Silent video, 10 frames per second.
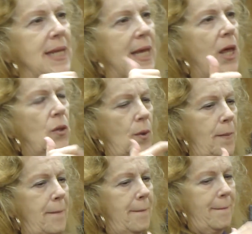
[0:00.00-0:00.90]
the
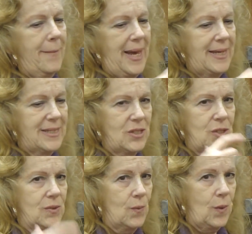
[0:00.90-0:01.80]
censor in the
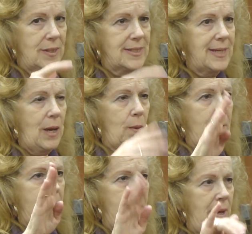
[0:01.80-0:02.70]
autograph have
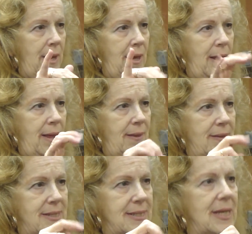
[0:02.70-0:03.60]
been recovered